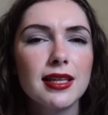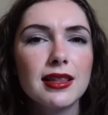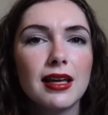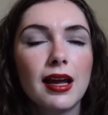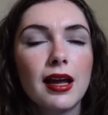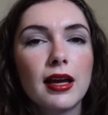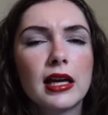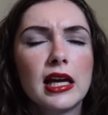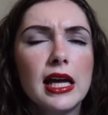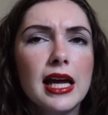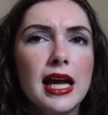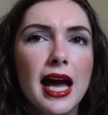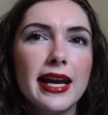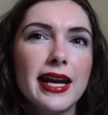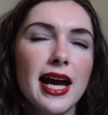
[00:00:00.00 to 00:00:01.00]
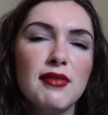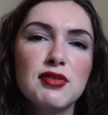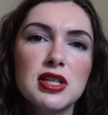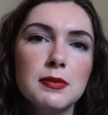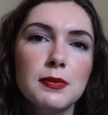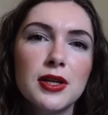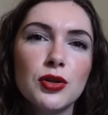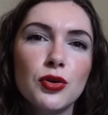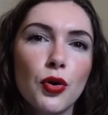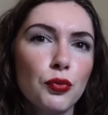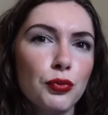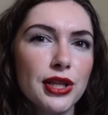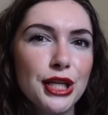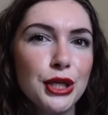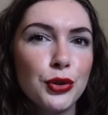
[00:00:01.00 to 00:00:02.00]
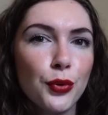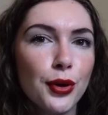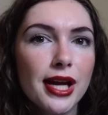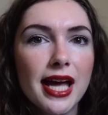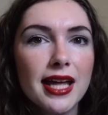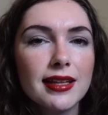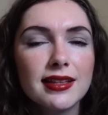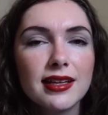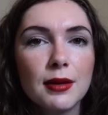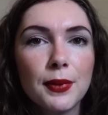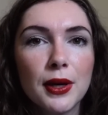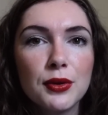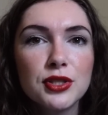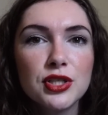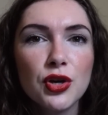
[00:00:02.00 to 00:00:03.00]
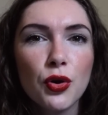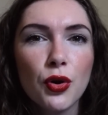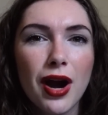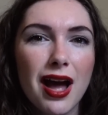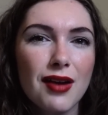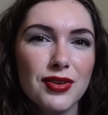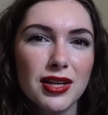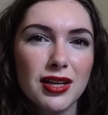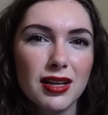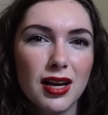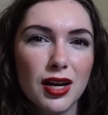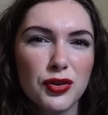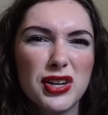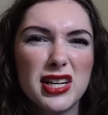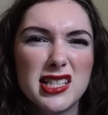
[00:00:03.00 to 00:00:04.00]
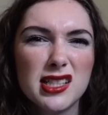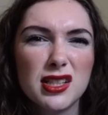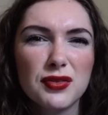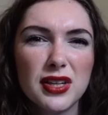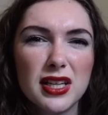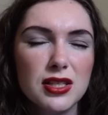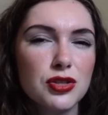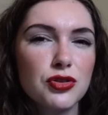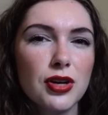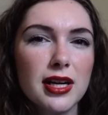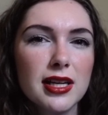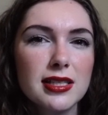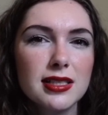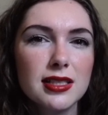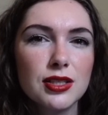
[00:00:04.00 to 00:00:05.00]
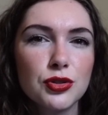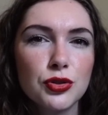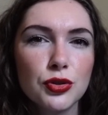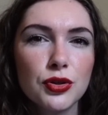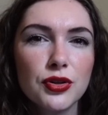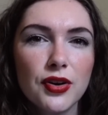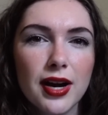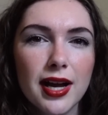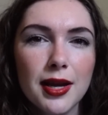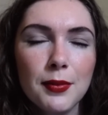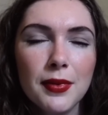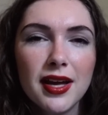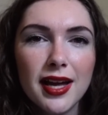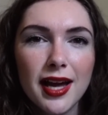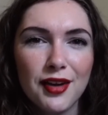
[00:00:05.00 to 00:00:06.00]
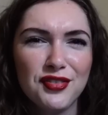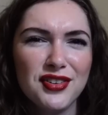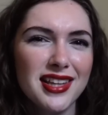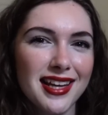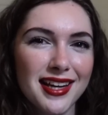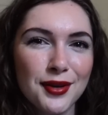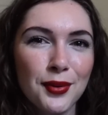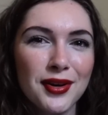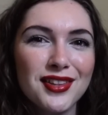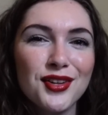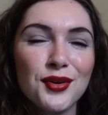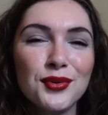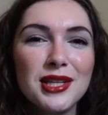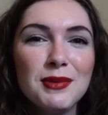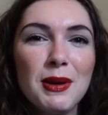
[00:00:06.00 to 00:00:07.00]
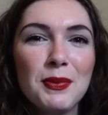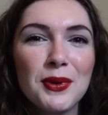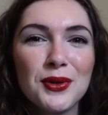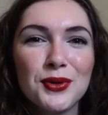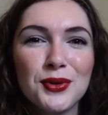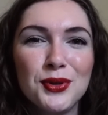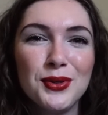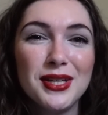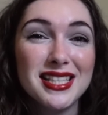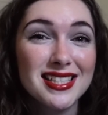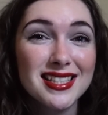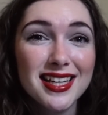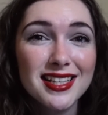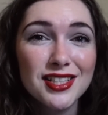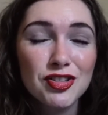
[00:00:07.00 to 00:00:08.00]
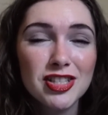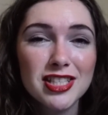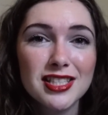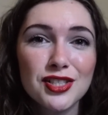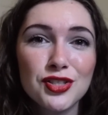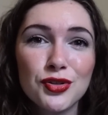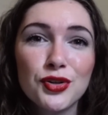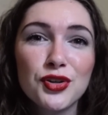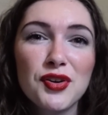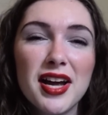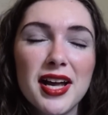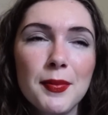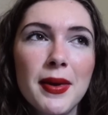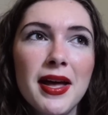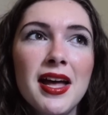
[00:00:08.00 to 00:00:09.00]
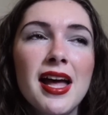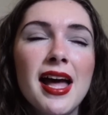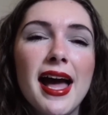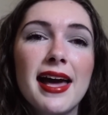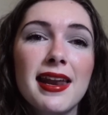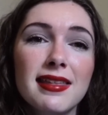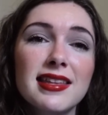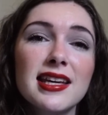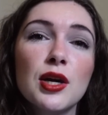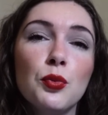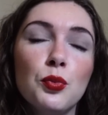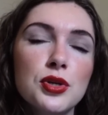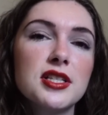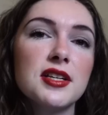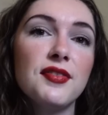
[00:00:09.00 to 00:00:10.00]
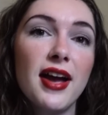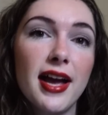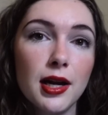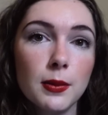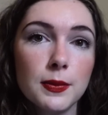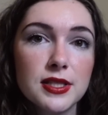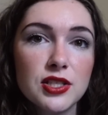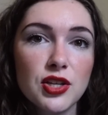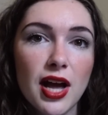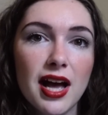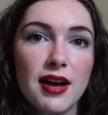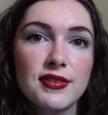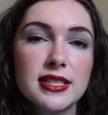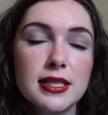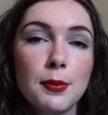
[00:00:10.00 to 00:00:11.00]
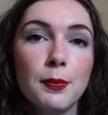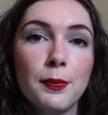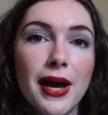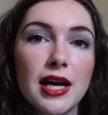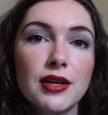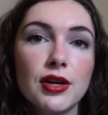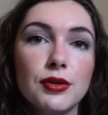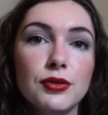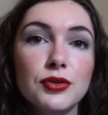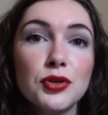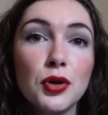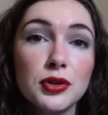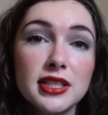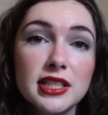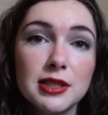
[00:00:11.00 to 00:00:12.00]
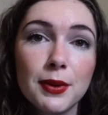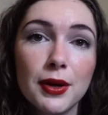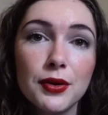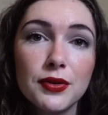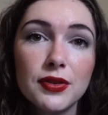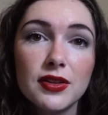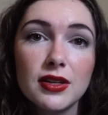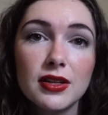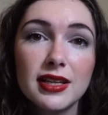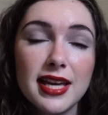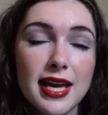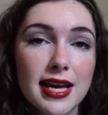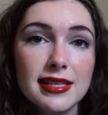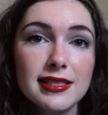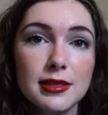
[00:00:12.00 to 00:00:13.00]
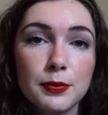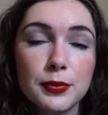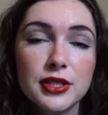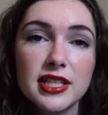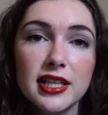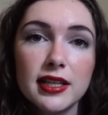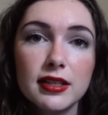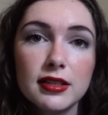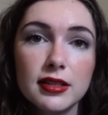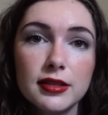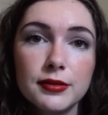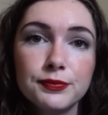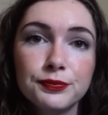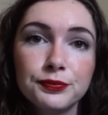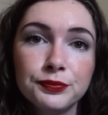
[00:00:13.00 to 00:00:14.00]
I think. And I have to admit, not really knowing anything about it or having a great deal of interest in true crime, I feel like one of the only people who isn't that interested in true crime. And I think it would have helped to have some background knowledge about the case in particular.